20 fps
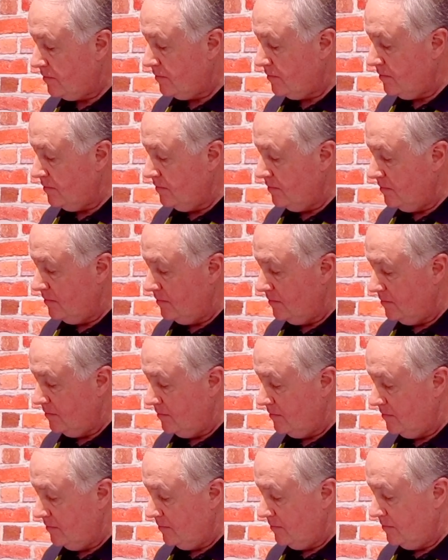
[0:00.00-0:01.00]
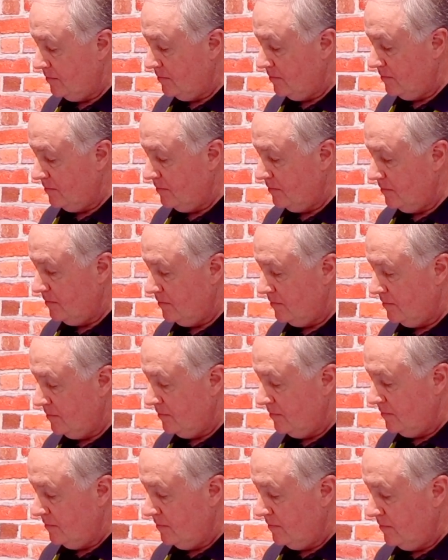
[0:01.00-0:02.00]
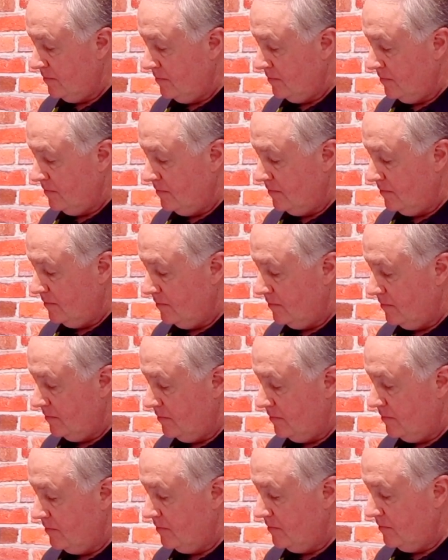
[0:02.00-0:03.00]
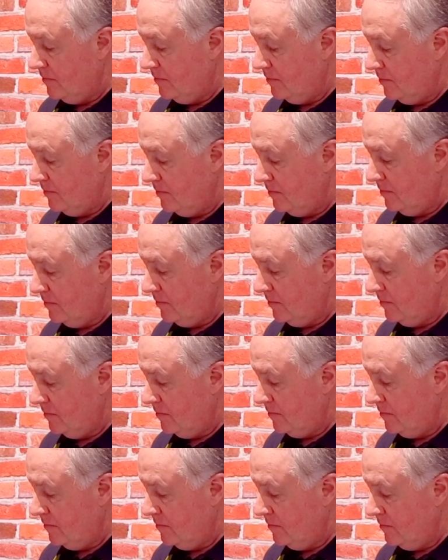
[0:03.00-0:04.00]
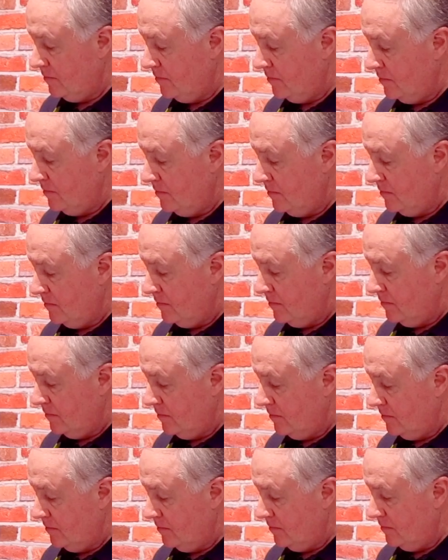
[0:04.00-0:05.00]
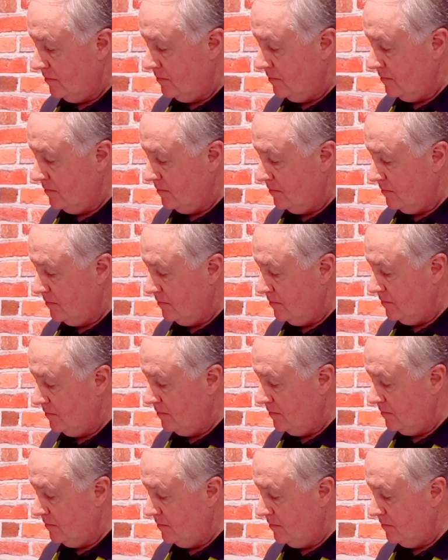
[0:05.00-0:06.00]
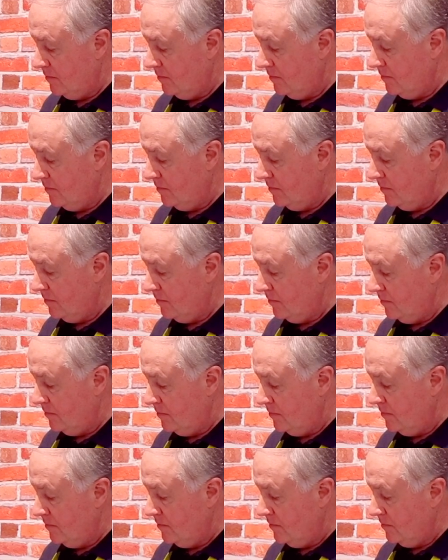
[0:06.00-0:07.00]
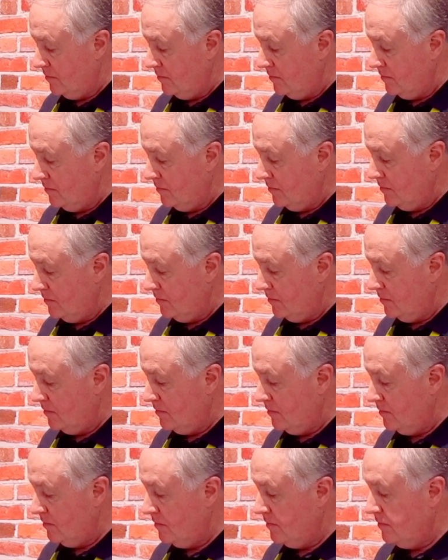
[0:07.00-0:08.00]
(silent)